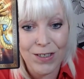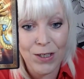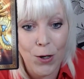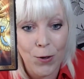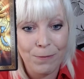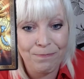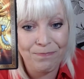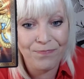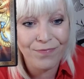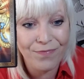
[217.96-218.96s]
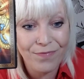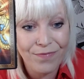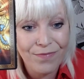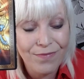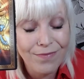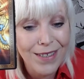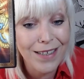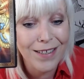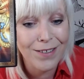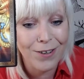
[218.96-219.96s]
Sun.
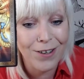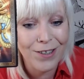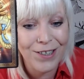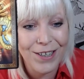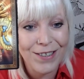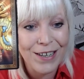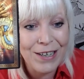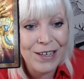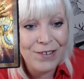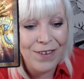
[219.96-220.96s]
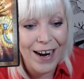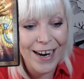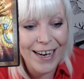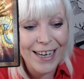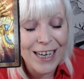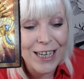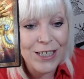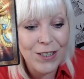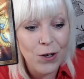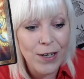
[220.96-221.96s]
This is gorgeous, right?
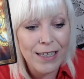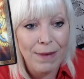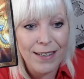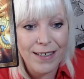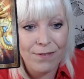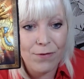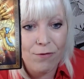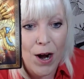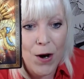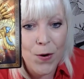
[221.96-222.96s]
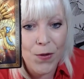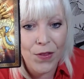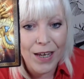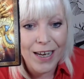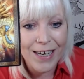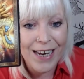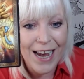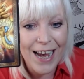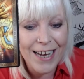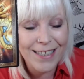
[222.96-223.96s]
Sun is massive growth.
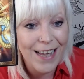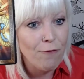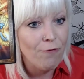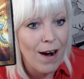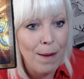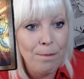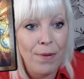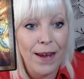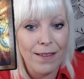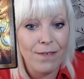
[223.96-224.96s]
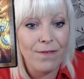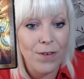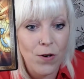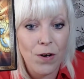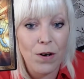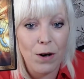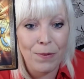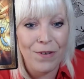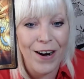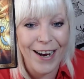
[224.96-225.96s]
Yeah, it's like ramping the fuck
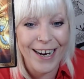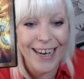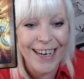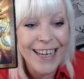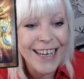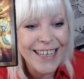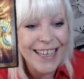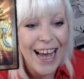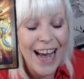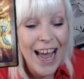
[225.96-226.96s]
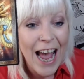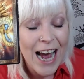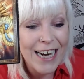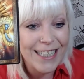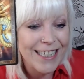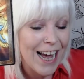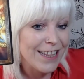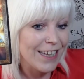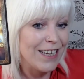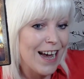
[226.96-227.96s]
up, right? Yeah, and it's
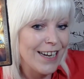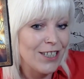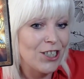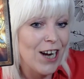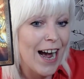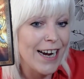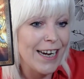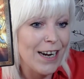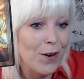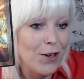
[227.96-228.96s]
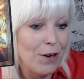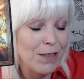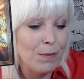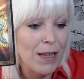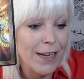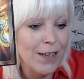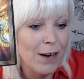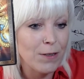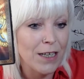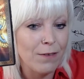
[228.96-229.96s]
like the light shining on you. It's a bit like,
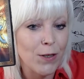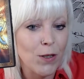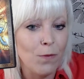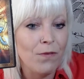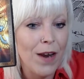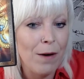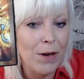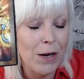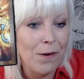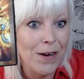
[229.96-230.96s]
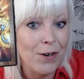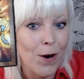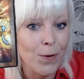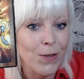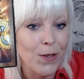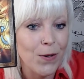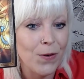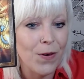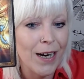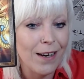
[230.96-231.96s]
I always think of a sunflower, you know, it grows so
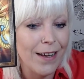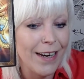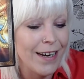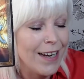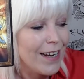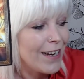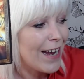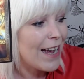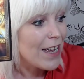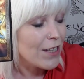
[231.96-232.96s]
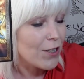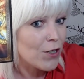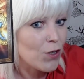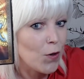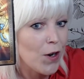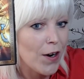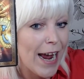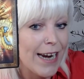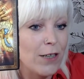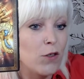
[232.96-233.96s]
quickly. Yeah, the sun on
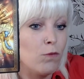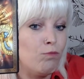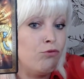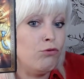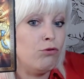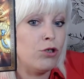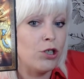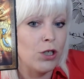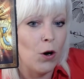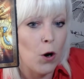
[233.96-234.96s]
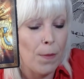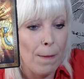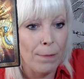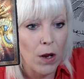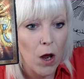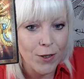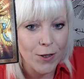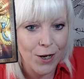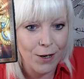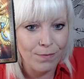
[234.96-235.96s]
it, and it goes boosh up and
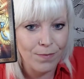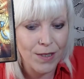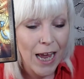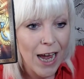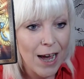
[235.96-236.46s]
blossoms.